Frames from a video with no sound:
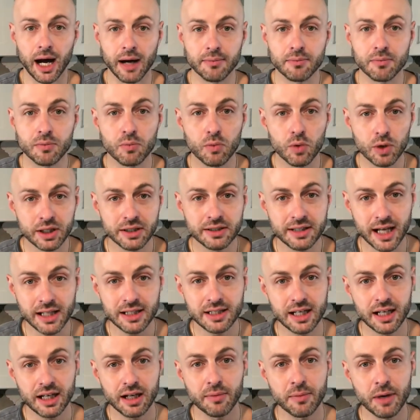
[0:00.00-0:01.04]
what a debt
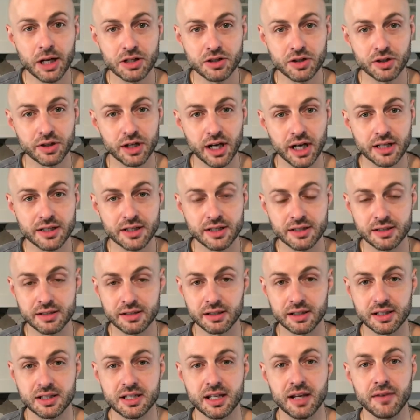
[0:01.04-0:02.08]
to income ratio does is,
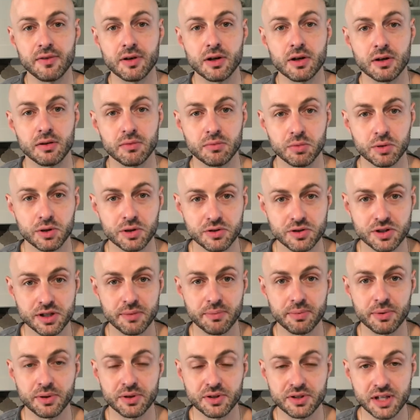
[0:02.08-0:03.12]
let's give you a real
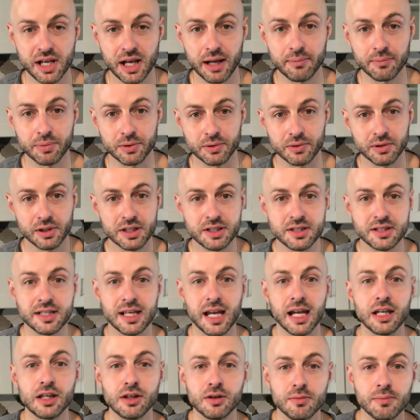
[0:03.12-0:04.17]
simple example. Let's
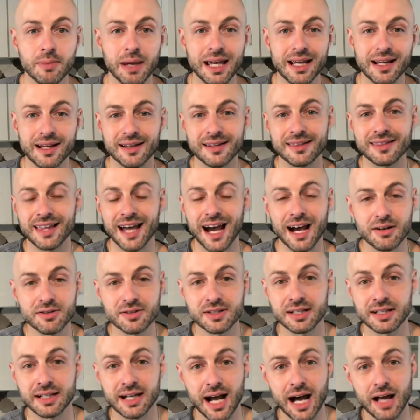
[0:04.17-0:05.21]
say you make
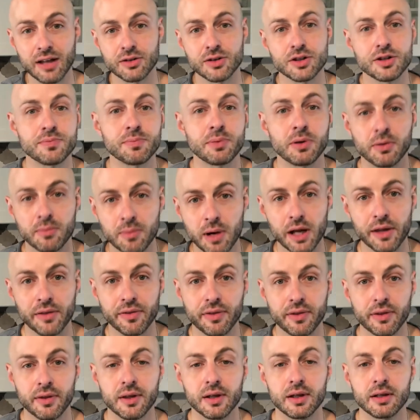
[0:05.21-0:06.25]
$1,000 per
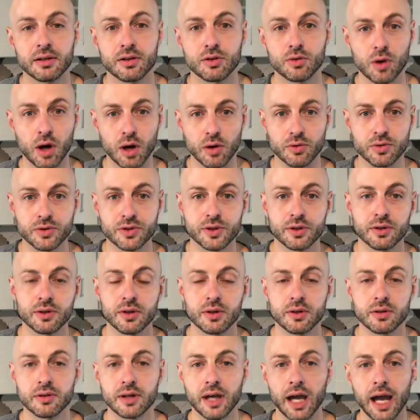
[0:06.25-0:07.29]
month gross.
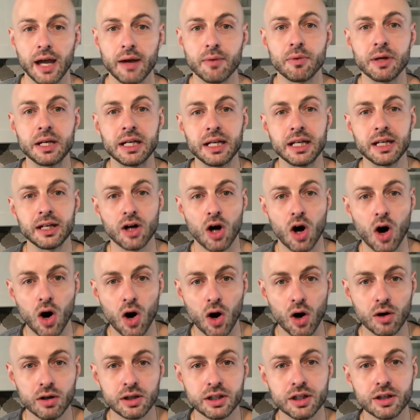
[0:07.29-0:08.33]
Okay, we need
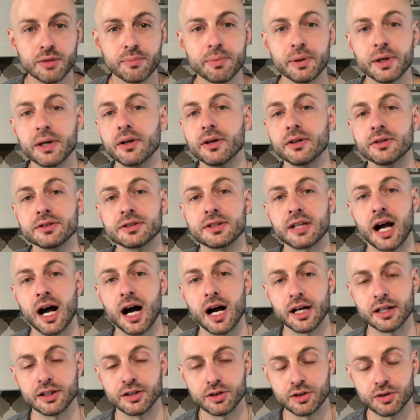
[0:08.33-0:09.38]
all your bills
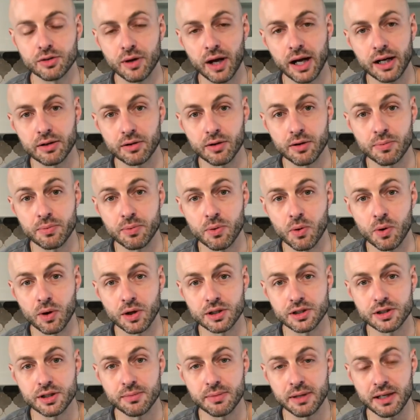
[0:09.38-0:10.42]
on your credit
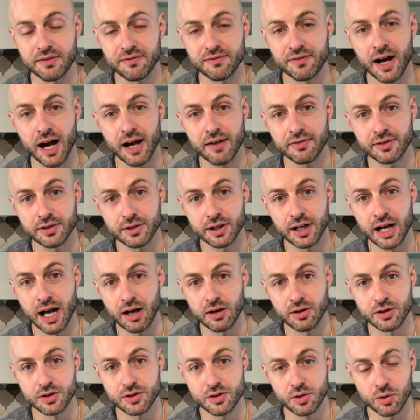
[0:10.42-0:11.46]
report to be
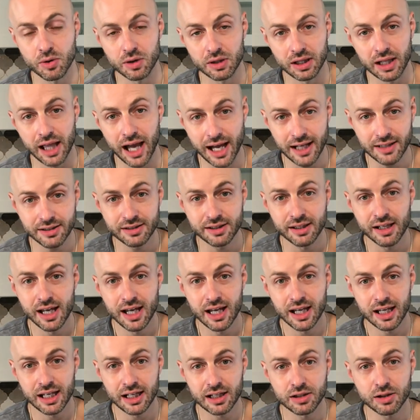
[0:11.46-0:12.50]
$500 or less,
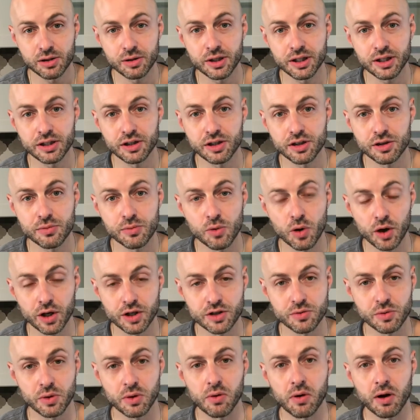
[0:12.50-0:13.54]
including the new
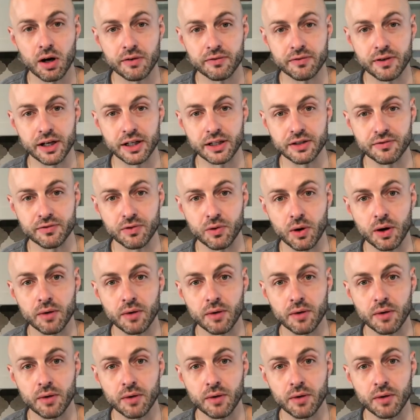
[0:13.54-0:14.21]
mortgage we're qualifying you for.